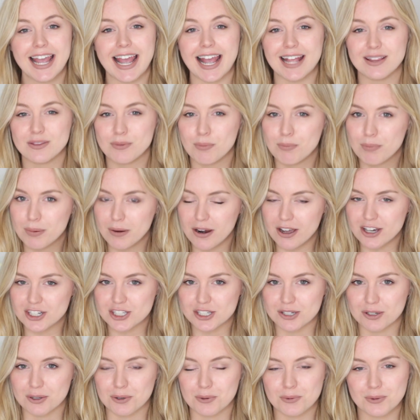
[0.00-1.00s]
And the
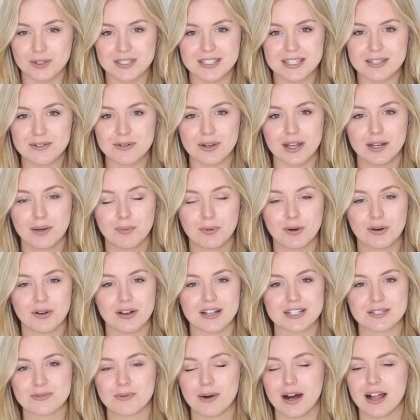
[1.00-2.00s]
blusher was
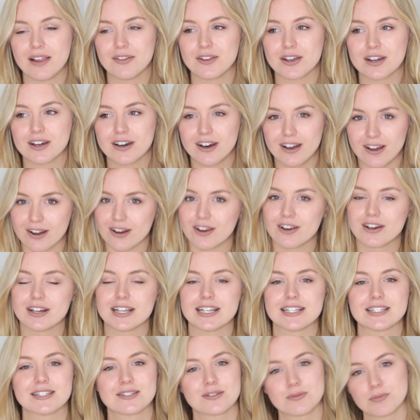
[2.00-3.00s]
incredible as well. The color
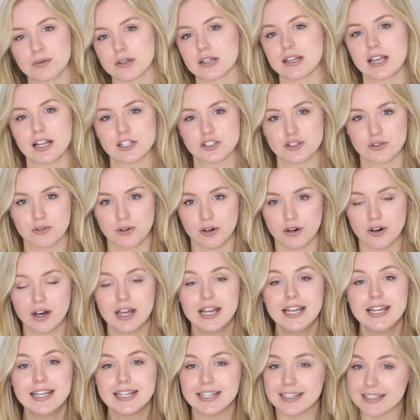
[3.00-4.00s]
is super natural.